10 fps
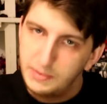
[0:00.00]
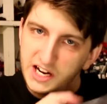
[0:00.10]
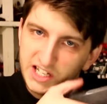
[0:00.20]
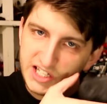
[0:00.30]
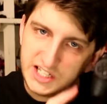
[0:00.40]

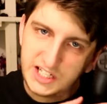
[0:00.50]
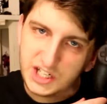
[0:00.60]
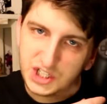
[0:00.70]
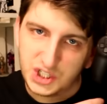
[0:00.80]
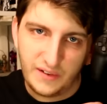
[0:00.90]

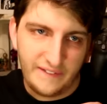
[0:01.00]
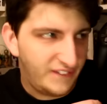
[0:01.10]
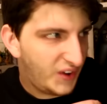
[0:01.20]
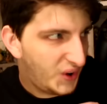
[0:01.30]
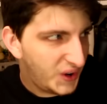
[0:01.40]
PlayStation
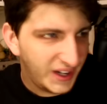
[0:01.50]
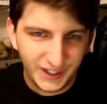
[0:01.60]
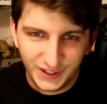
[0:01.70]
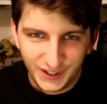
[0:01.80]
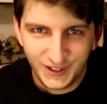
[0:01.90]

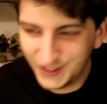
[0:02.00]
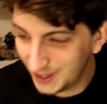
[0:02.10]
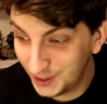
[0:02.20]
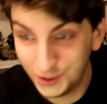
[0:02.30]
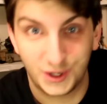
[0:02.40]

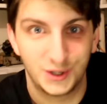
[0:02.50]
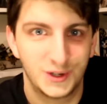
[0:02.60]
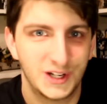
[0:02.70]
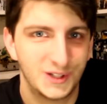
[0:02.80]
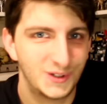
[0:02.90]
4. Can you
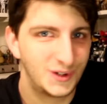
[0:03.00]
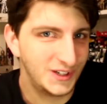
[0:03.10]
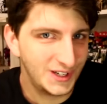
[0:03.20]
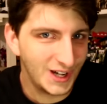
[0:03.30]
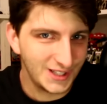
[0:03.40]
guess what's
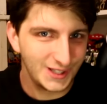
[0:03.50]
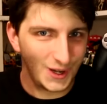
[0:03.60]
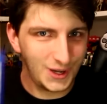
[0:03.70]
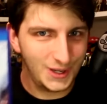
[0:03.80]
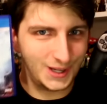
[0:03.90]
coming next?
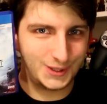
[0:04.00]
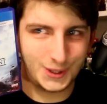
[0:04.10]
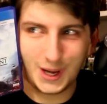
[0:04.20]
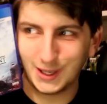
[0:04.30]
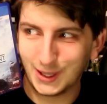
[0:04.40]
Oh yes,
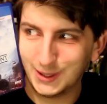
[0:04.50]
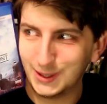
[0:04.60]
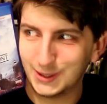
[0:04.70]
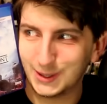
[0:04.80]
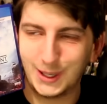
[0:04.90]
you're right, I
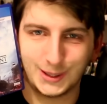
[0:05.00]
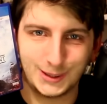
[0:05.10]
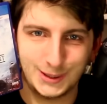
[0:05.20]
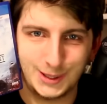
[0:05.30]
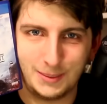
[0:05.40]
did get
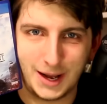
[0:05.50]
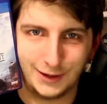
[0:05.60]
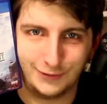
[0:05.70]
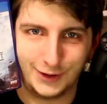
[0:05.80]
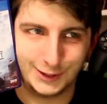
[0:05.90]
the
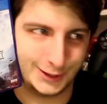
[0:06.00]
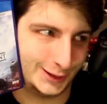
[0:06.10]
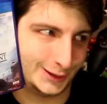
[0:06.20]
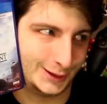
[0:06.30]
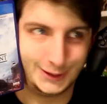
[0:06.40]
Battlefront.
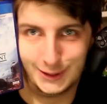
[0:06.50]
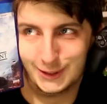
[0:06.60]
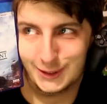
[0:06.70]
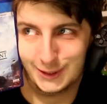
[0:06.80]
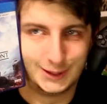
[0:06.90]

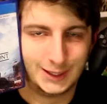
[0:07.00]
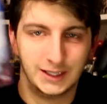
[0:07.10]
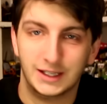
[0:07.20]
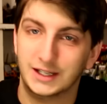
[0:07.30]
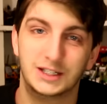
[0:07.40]

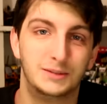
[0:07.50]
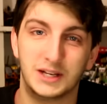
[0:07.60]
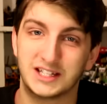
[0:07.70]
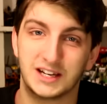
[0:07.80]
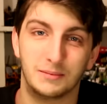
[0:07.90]
The
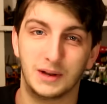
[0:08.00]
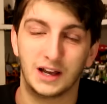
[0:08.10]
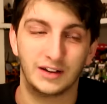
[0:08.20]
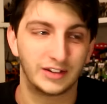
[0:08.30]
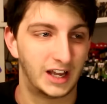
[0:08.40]
best game of my
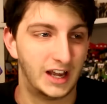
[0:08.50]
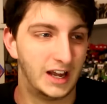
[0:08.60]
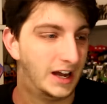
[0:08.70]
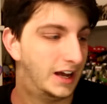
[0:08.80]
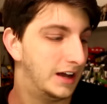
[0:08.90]
life.
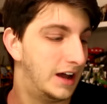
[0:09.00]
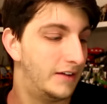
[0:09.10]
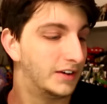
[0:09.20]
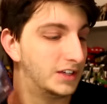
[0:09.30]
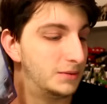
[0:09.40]

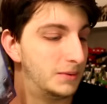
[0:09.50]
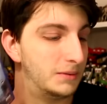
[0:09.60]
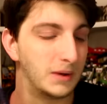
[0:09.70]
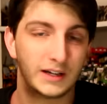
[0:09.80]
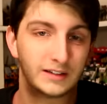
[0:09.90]
I've literally
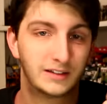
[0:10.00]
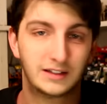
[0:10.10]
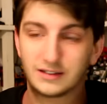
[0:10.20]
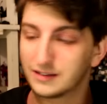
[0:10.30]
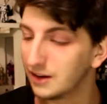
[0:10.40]
been playing
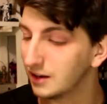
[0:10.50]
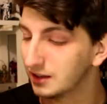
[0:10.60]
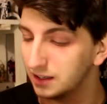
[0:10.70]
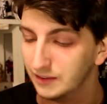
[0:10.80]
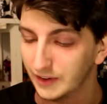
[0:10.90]
this
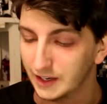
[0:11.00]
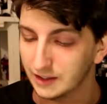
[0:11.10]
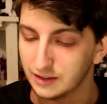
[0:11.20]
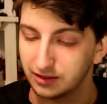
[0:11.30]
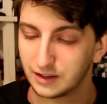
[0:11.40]
solidly for
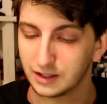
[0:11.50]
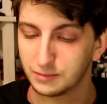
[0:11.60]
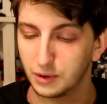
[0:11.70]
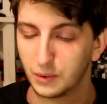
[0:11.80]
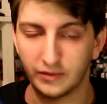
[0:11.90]
ages, so that's
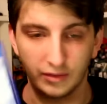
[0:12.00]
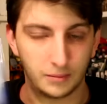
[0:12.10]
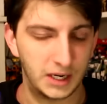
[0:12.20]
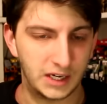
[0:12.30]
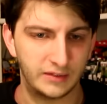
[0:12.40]
probably why I've
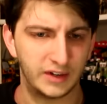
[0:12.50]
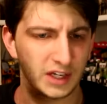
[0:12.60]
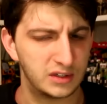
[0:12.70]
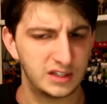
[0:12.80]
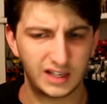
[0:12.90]
not made any
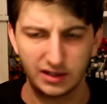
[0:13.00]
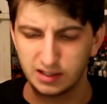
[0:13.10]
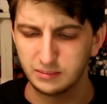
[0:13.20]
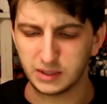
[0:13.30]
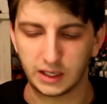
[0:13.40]
videos. It sounds
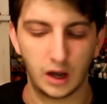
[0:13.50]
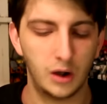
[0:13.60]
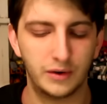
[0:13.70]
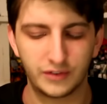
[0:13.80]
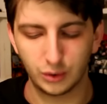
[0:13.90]
empty.
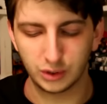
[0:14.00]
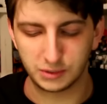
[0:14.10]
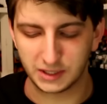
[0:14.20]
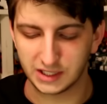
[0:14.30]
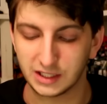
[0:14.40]
Oh, of course,
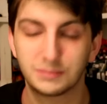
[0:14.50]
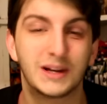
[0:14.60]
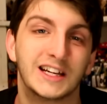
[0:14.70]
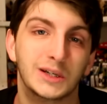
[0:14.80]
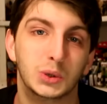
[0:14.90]
because I was
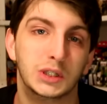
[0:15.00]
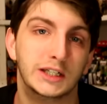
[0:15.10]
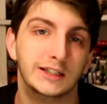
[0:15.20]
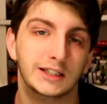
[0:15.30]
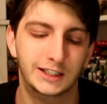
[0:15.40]
playing it all
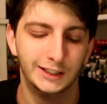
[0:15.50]
night.